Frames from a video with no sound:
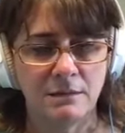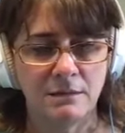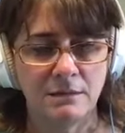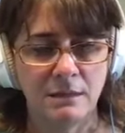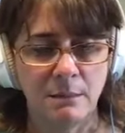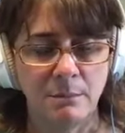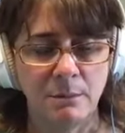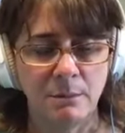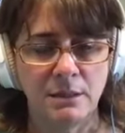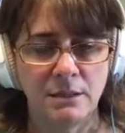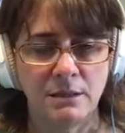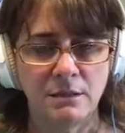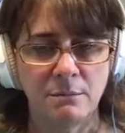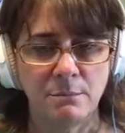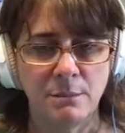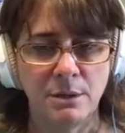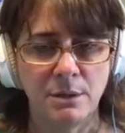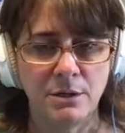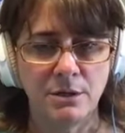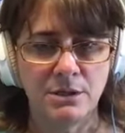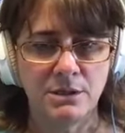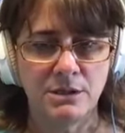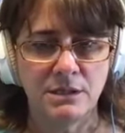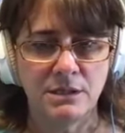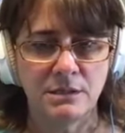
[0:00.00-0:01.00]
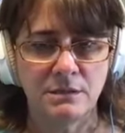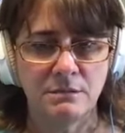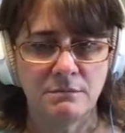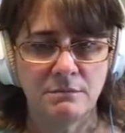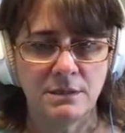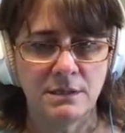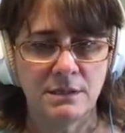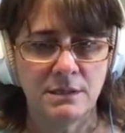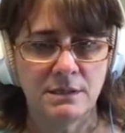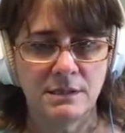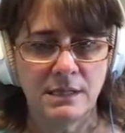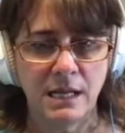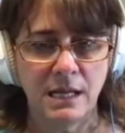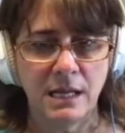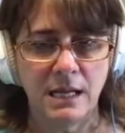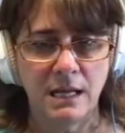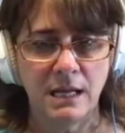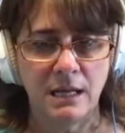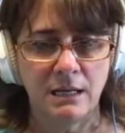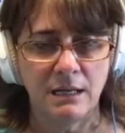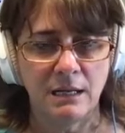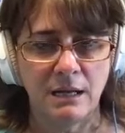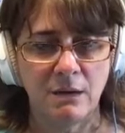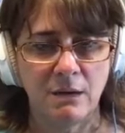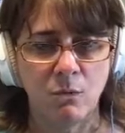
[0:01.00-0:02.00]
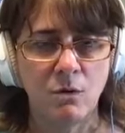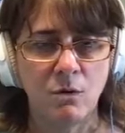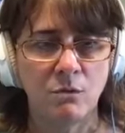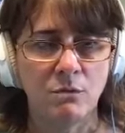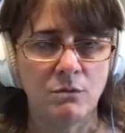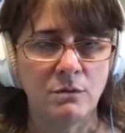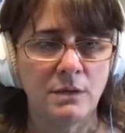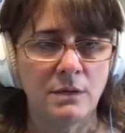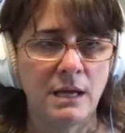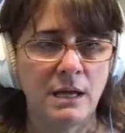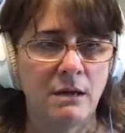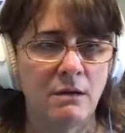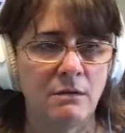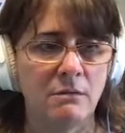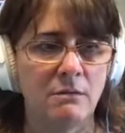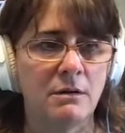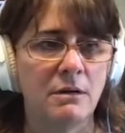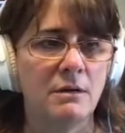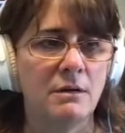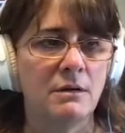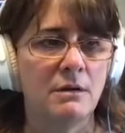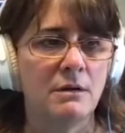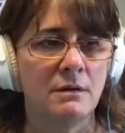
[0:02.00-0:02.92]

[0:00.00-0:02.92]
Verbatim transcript: I'm a little embarrassed to to say, and I won't how